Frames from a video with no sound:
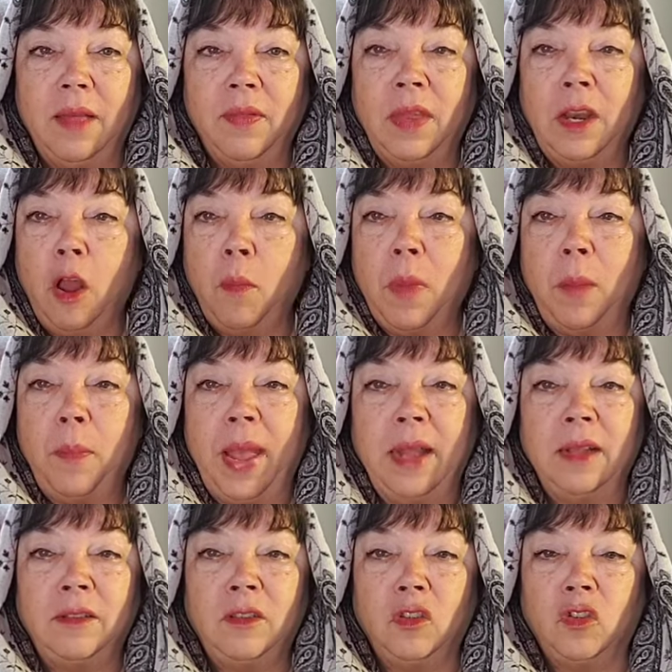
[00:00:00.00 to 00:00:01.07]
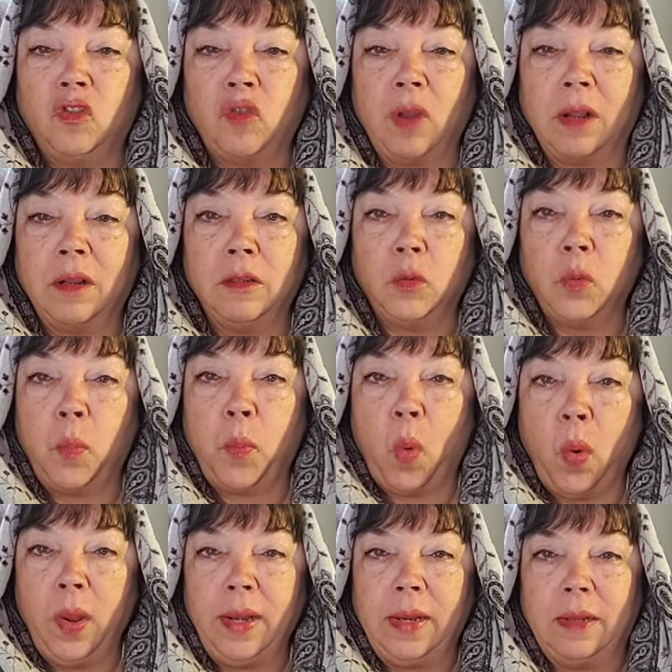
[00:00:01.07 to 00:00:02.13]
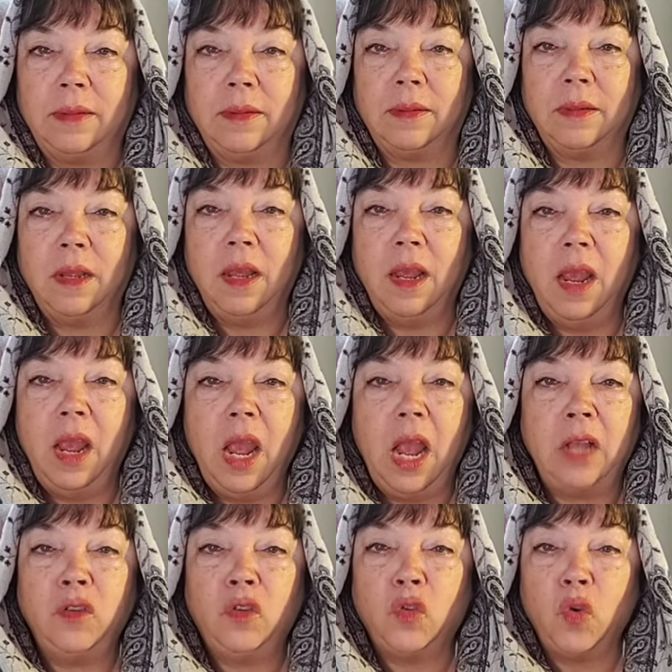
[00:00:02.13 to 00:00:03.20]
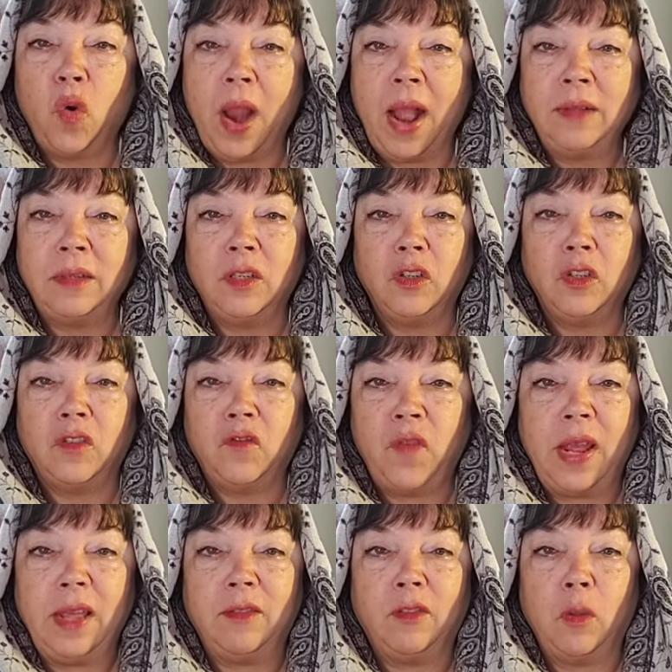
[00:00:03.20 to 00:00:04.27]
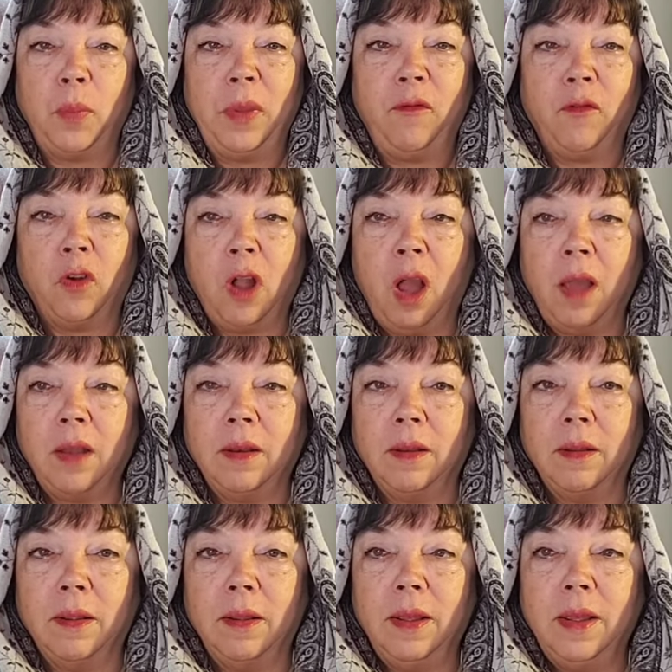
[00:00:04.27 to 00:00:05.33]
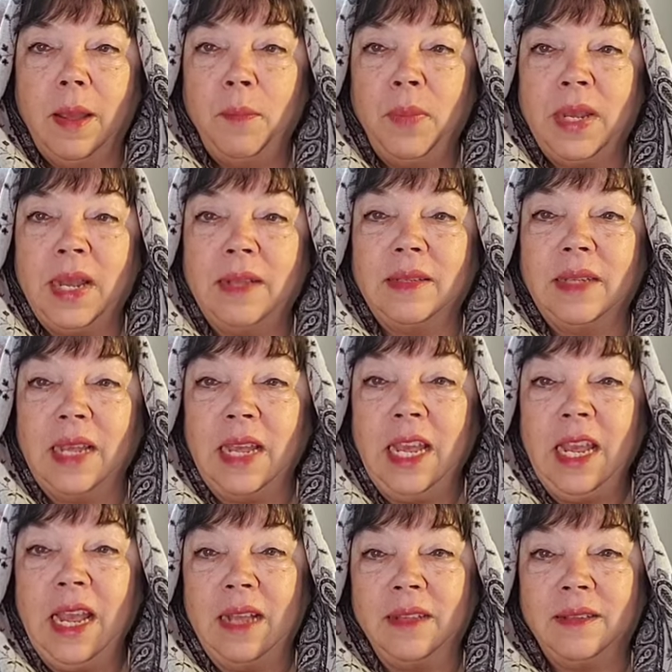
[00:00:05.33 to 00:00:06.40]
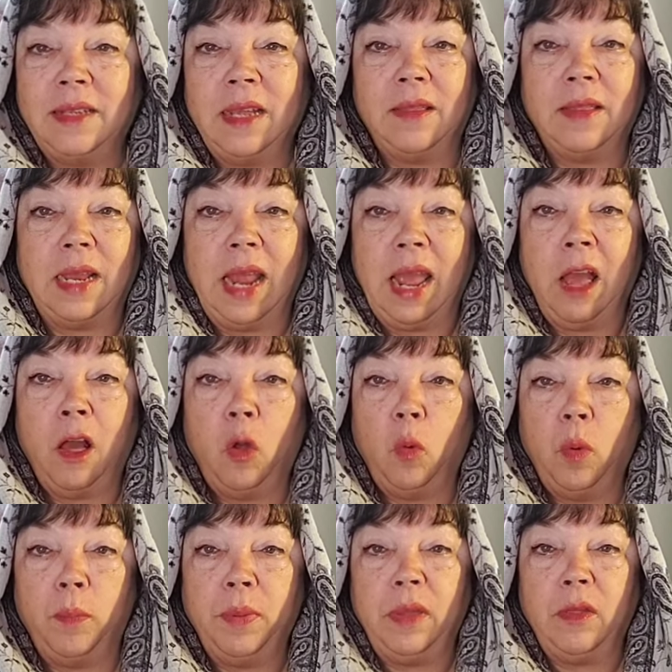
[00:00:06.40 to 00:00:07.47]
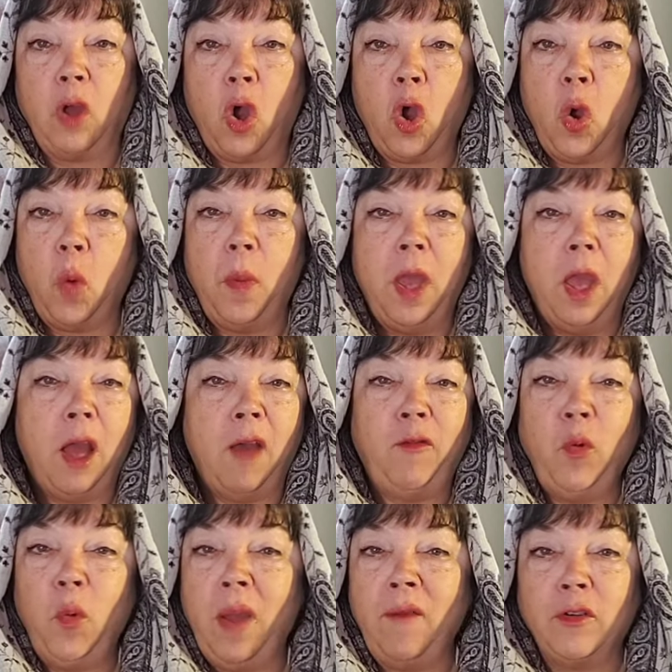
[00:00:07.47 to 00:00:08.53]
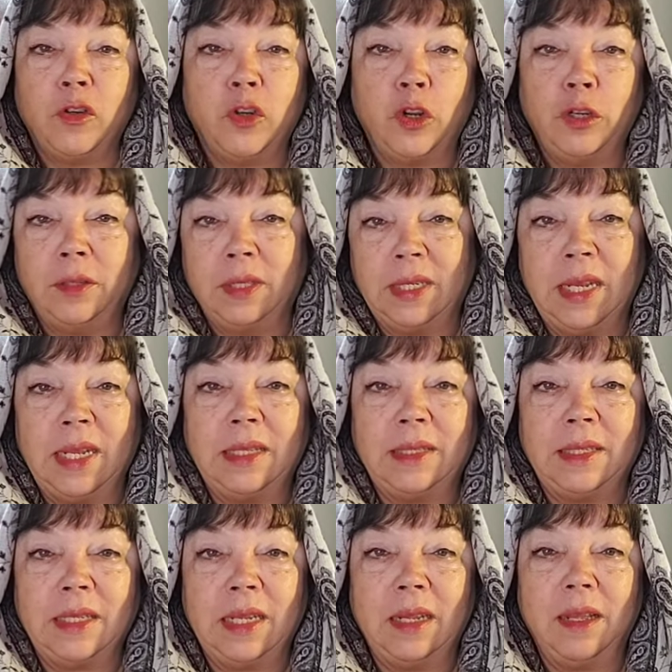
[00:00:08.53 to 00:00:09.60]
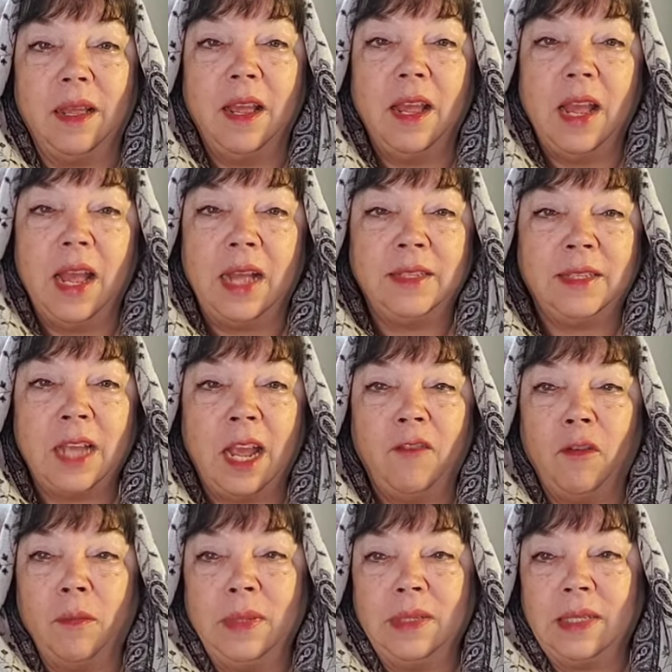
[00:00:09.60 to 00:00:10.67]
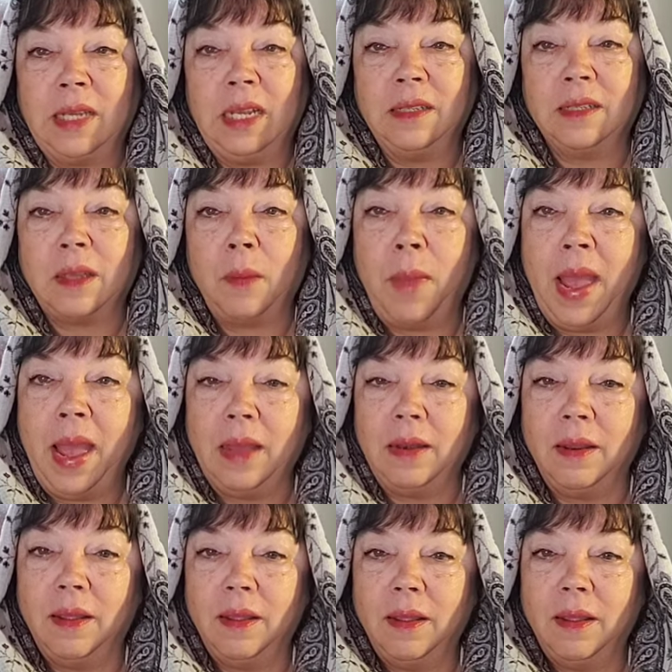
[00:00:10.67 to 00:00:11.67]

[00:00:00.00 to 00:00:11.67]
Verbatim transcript: Then all my pains and struggles were pointless, and Zoroaster's faith to be forgotten, because he has said that hell will be the home of whoever turns against it, aside from his king's command.